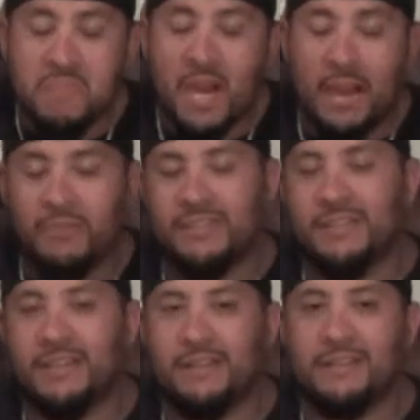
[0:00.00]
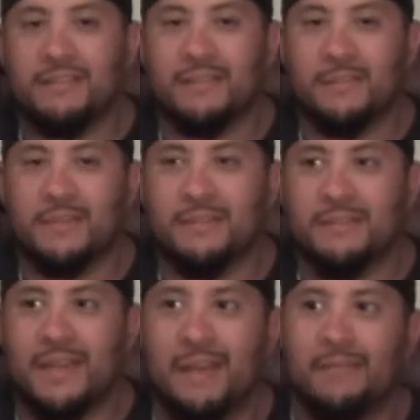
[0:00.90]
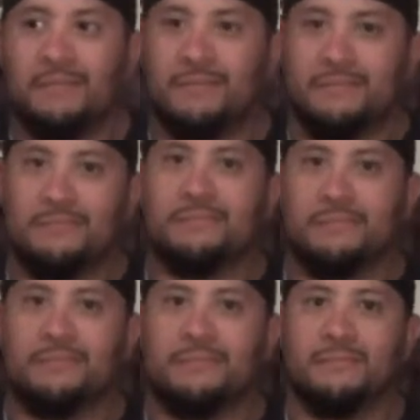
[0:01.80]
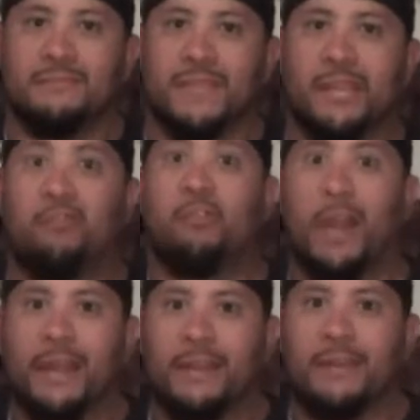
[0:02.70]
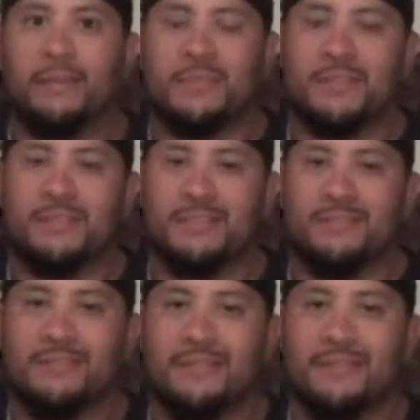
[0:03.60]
would say it is. I mean, it's not like crackhead obsession, you know